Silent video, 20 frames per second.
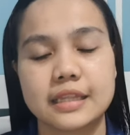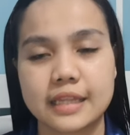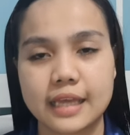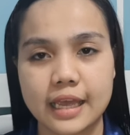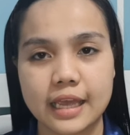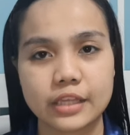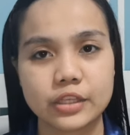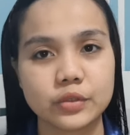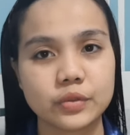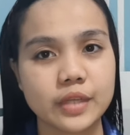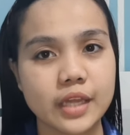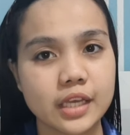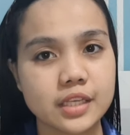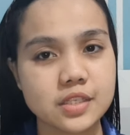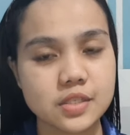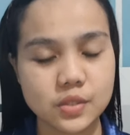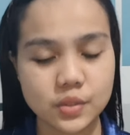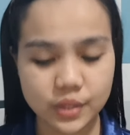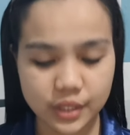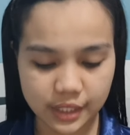Then, yung
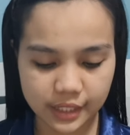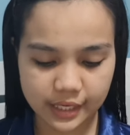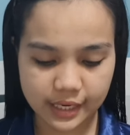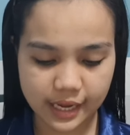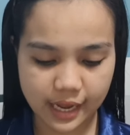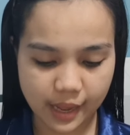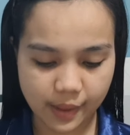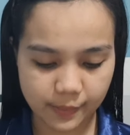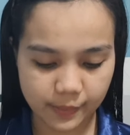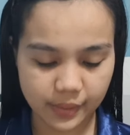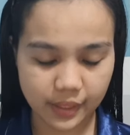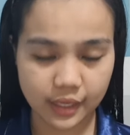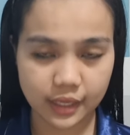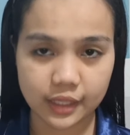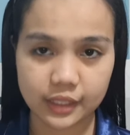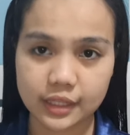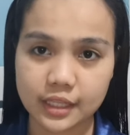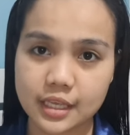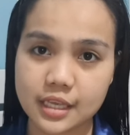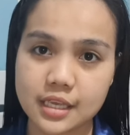next kong
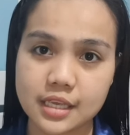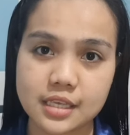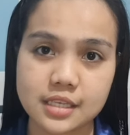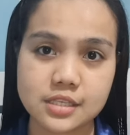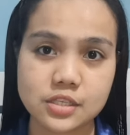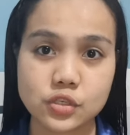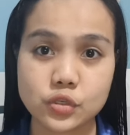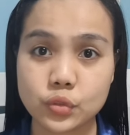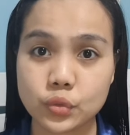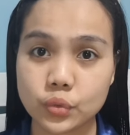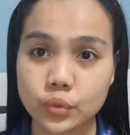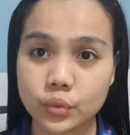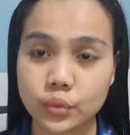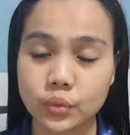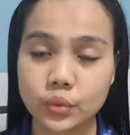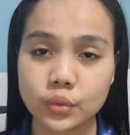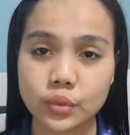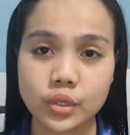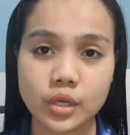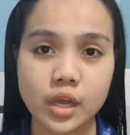ginagamit is
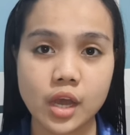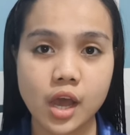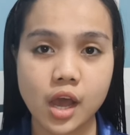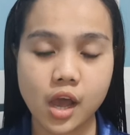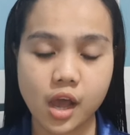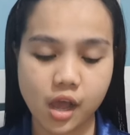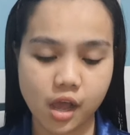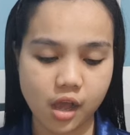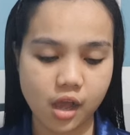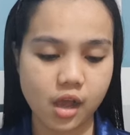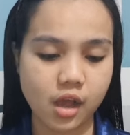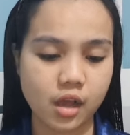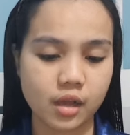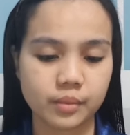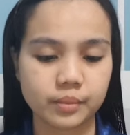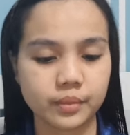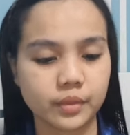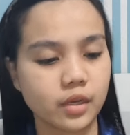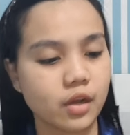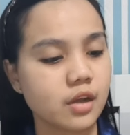yung
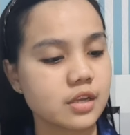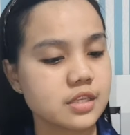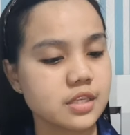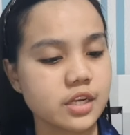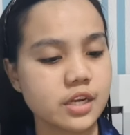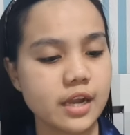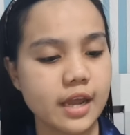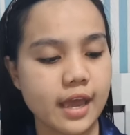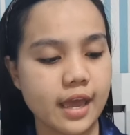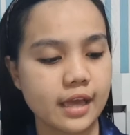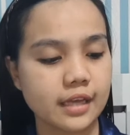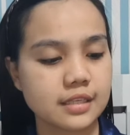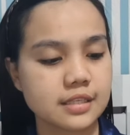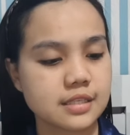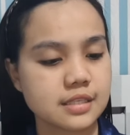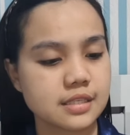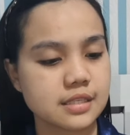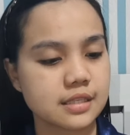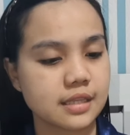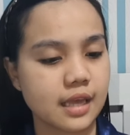
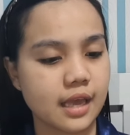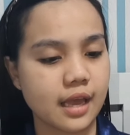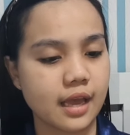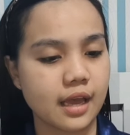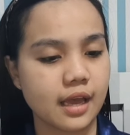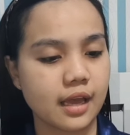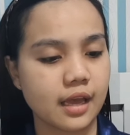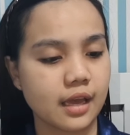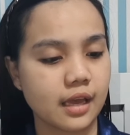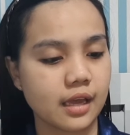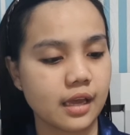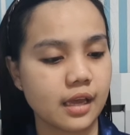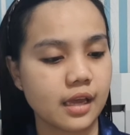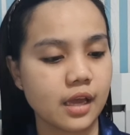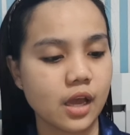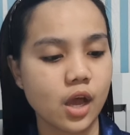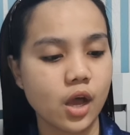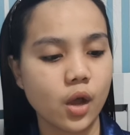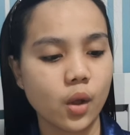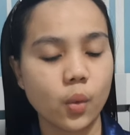Cosrx na
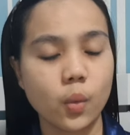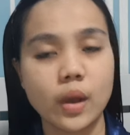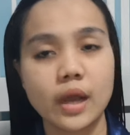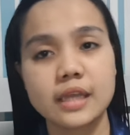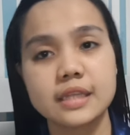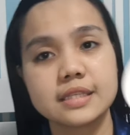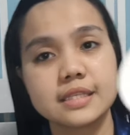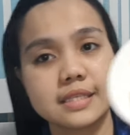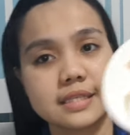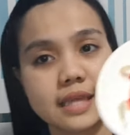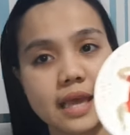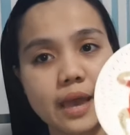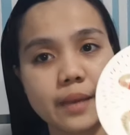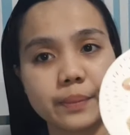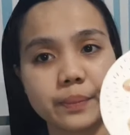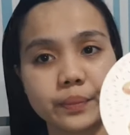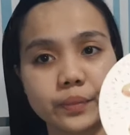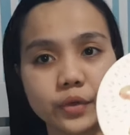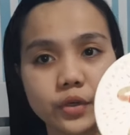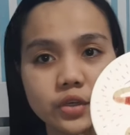One
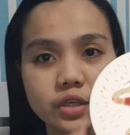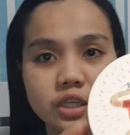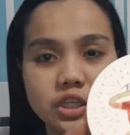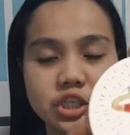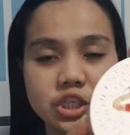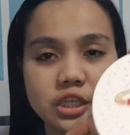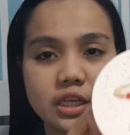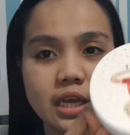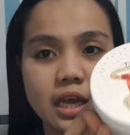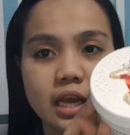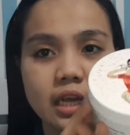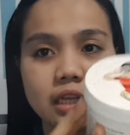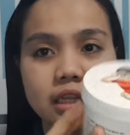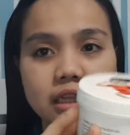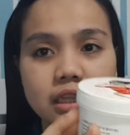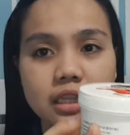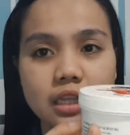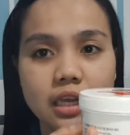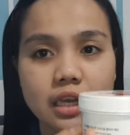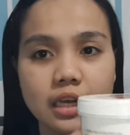Step
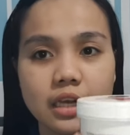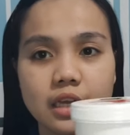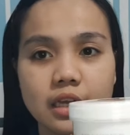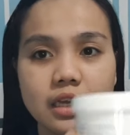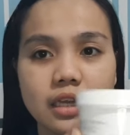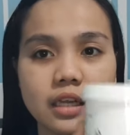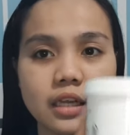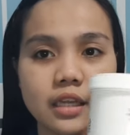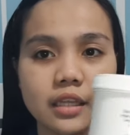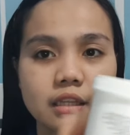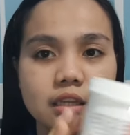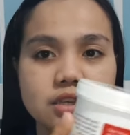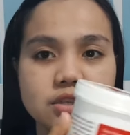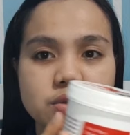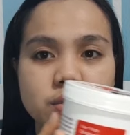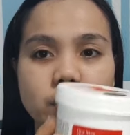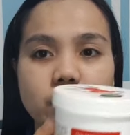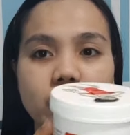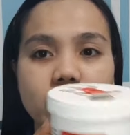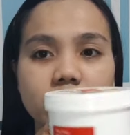Original.
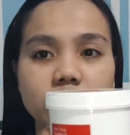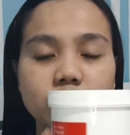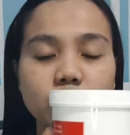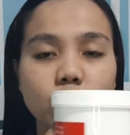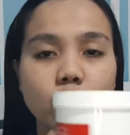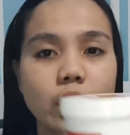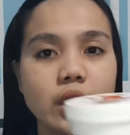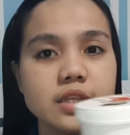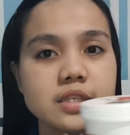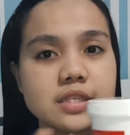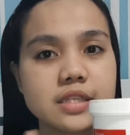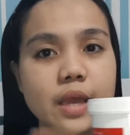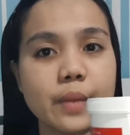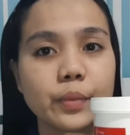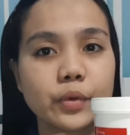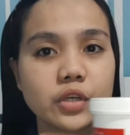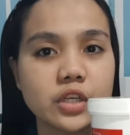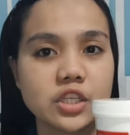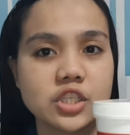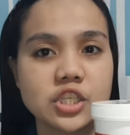This one, yung One
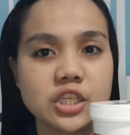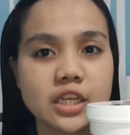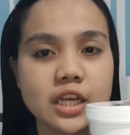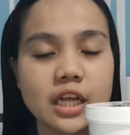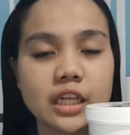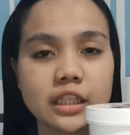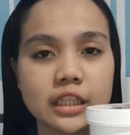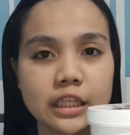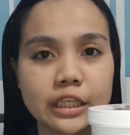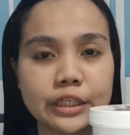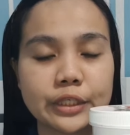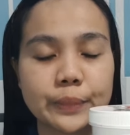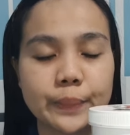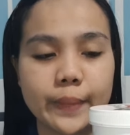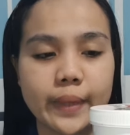Step Original Clear